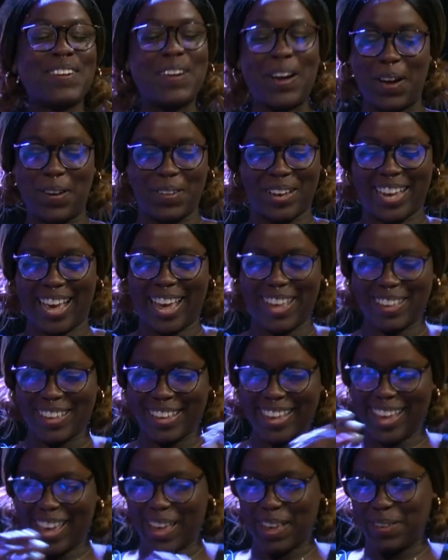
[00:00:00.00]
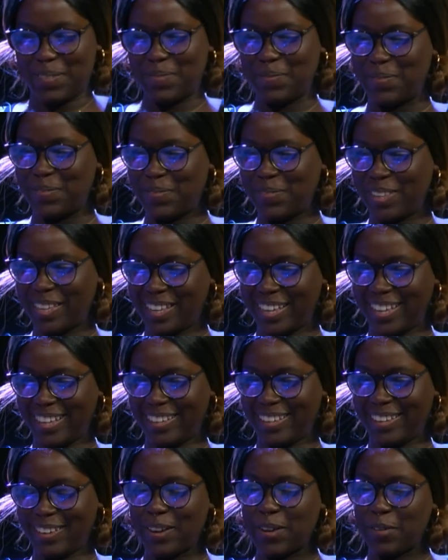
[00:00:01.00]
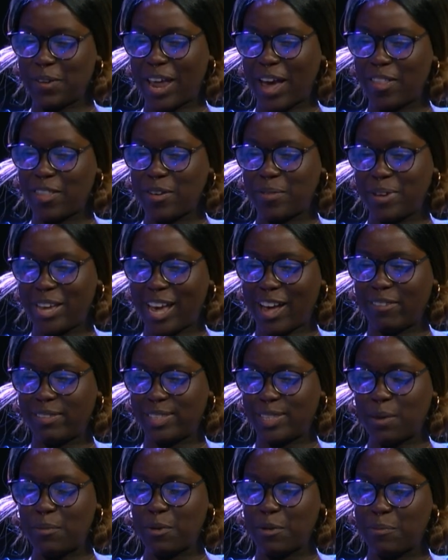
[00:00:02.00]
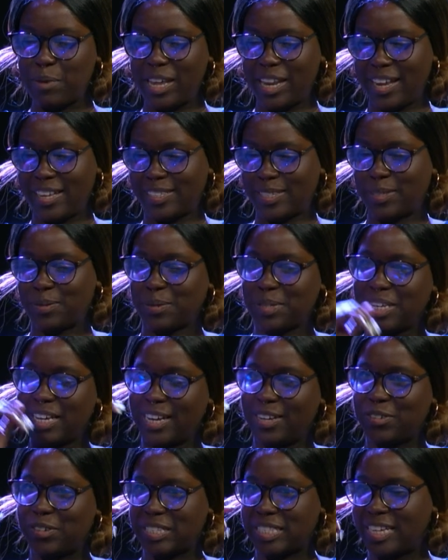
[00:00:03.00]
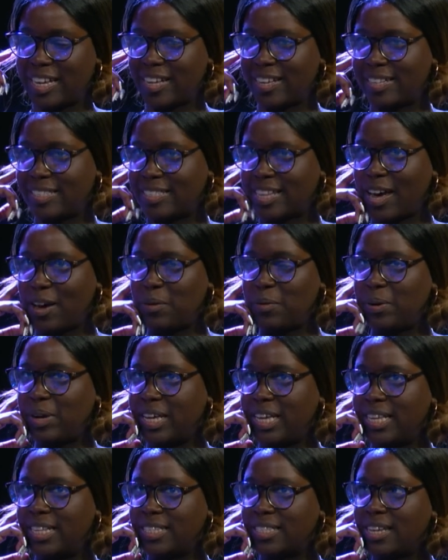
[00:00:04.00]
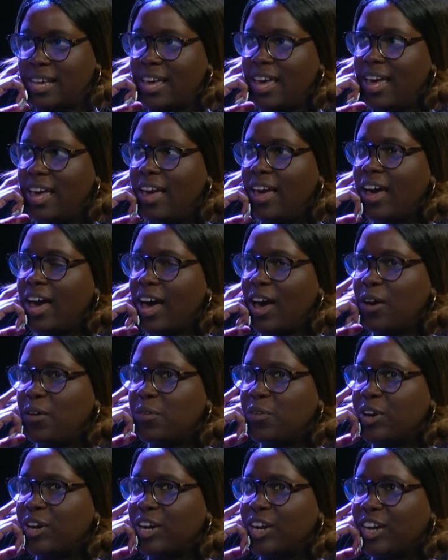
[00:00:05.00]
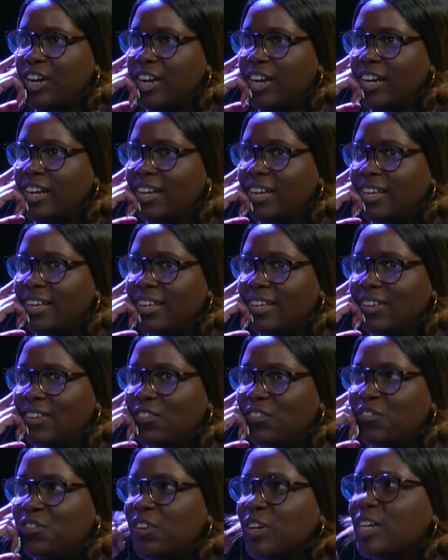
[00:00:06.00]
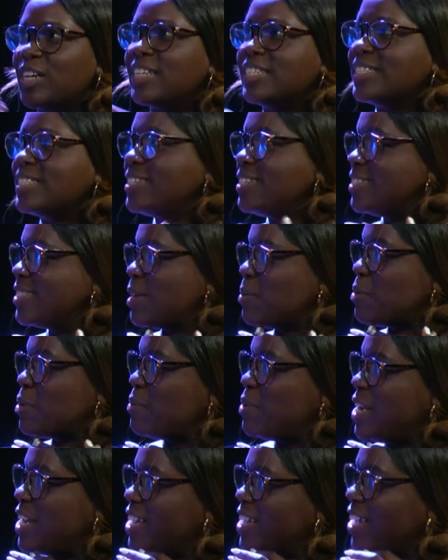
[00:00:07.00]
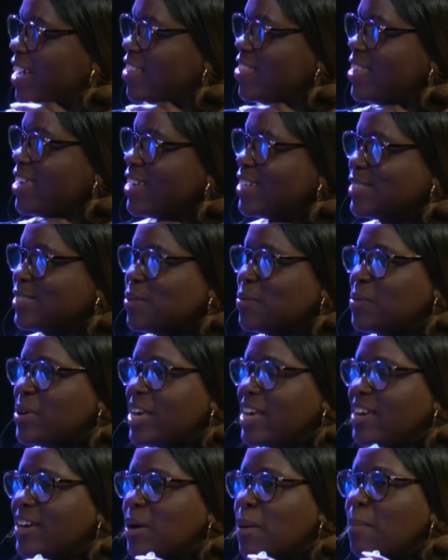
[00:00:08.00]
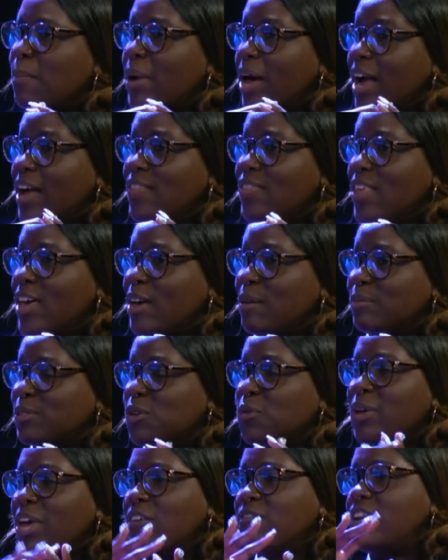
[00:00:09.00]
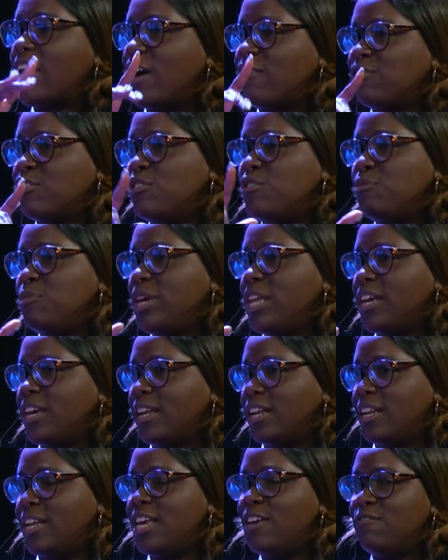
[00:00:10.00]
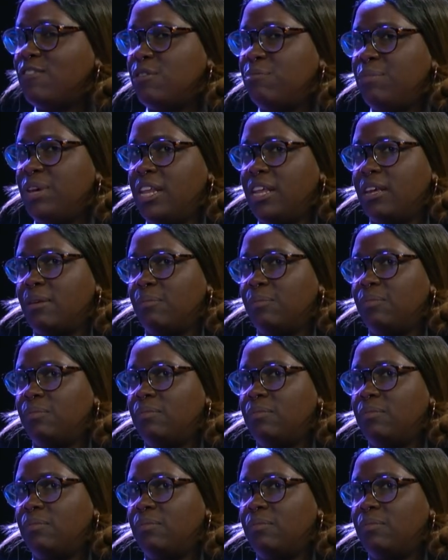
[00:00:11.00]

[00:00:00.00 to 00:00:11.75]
going. I'm, you know, now that we have summer meetings, it's really interesting because that was our first summer meeting, I think. So we combine them. So we have an afternoon meeting and an evening meeting,